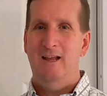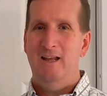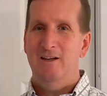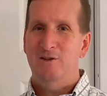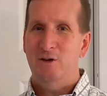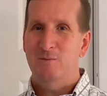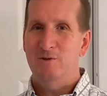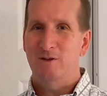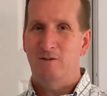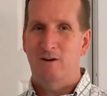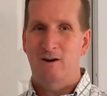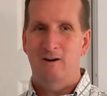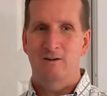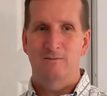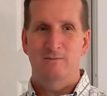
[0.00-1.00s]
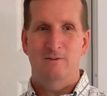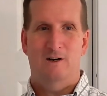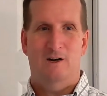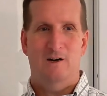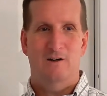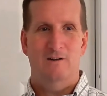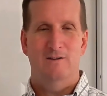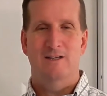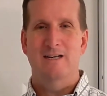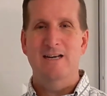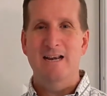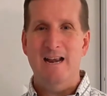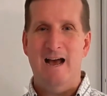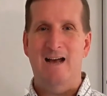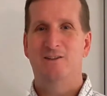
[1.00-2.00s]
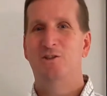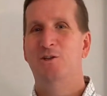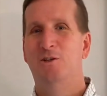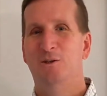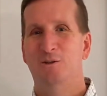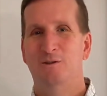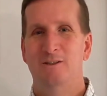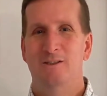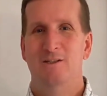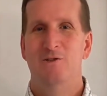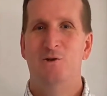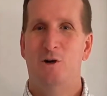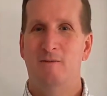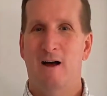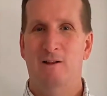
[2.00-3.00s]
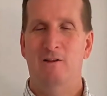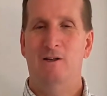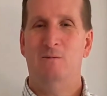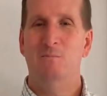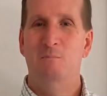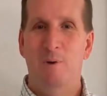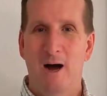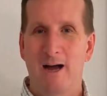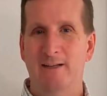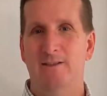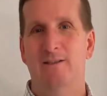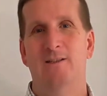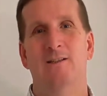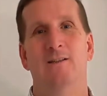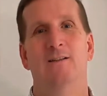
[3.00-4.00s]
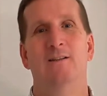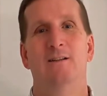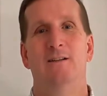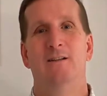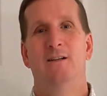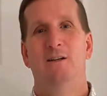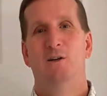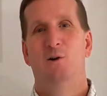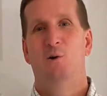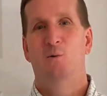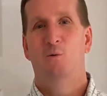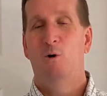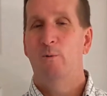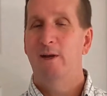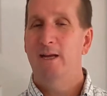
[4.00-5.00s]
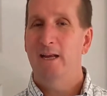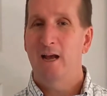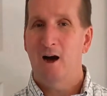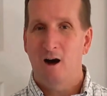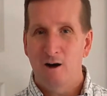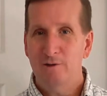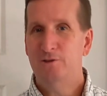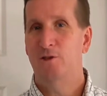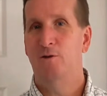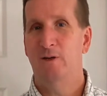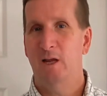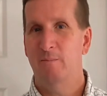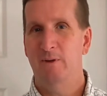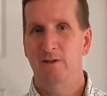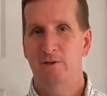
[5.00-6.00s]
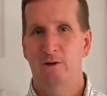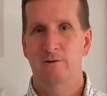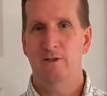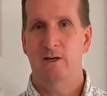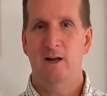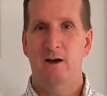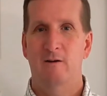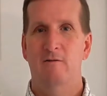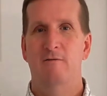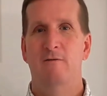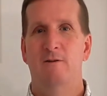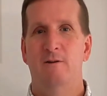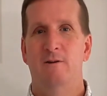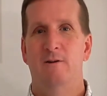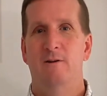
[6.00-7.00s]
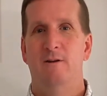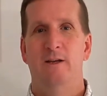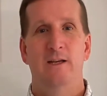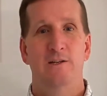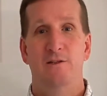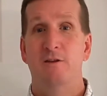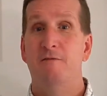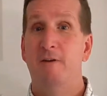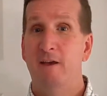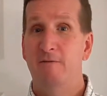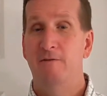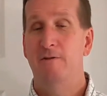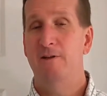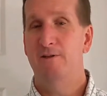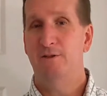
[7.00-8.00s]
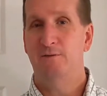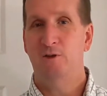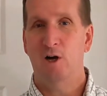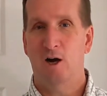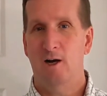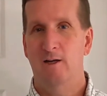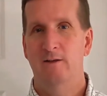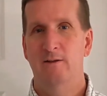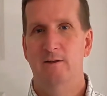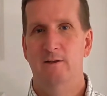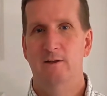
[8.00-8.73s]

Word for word: in terms of our, our national sort of outlook. But what we also can be certain of is the faithfulness of God